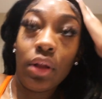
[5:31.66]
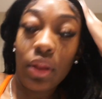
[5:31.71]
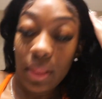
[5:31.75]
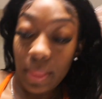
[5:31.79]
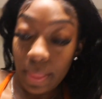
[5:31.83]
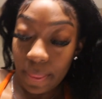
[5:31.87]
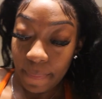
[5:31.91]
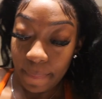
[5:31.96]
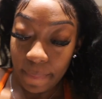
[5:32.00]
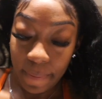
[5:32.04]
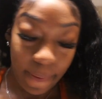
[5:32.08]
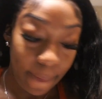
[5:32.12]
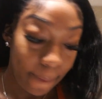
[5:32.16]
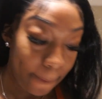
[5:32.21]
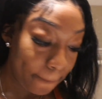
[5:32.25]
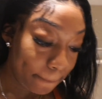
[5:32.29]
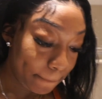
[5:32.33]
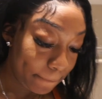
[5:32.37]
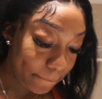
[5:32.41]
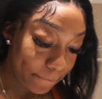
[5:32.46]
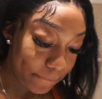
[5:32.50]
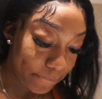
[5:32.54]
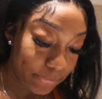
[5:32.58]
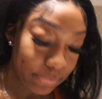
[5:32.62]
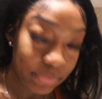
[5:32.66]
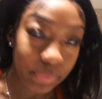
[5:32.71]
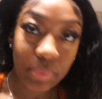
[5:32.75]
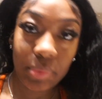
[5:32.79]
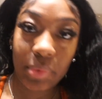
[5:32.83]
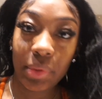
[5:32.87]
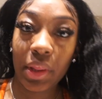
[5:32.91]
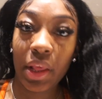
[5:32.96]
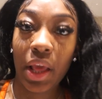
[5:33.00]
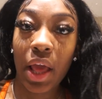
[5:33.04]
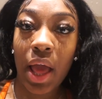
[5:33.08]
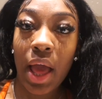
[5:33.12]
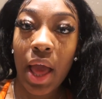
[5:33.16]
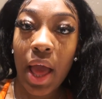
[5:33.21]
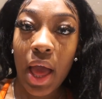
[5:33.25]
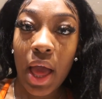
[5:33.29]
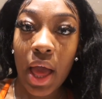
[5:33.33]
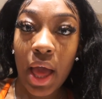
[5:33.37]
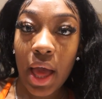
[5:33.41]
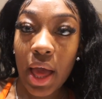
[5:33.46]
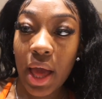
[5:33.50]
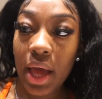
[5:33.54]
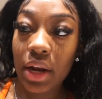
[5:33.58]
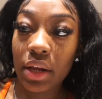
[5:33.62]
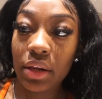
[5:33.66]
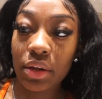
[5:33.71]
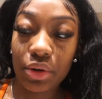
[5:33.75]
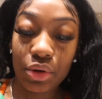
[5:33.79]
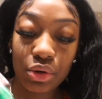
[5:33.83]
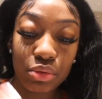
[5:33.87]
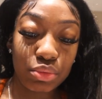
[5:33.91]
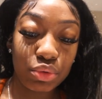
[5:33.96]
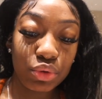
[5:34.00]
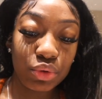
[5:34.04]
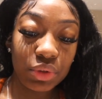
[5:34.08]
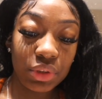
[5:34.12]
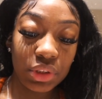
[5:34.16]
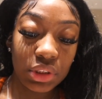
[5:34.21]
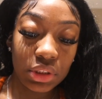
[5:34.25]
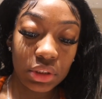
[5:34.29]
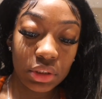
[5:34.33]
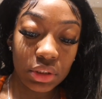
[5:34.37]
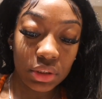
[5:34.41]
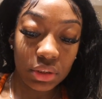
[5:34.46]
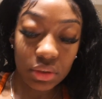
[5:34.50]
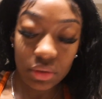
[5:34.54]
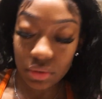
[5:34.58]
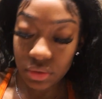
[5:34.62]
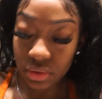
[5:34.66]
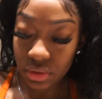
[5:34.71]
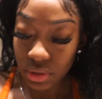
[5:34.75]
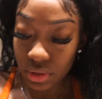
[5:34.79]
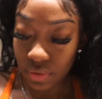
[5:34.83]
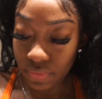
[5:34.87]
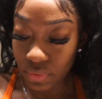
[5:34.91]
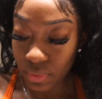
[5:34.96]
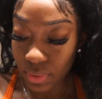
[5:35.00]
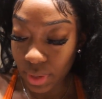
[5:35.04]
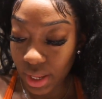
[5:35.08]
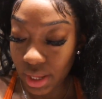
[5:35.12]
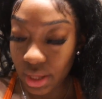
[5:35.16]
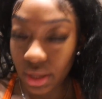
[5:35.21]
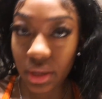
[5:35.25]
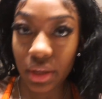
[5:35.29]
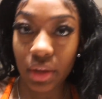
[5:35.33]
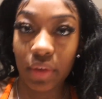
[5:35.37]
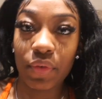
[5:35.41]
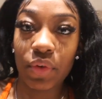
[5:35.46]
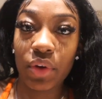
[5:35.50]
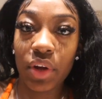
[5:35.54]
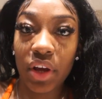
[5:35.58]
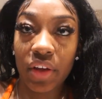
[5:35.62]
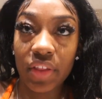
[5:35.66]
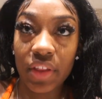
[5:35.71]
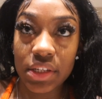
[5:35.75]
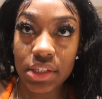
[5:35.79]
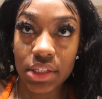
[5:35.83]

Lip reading: Okay, add a little mousse, if you like, if you hear the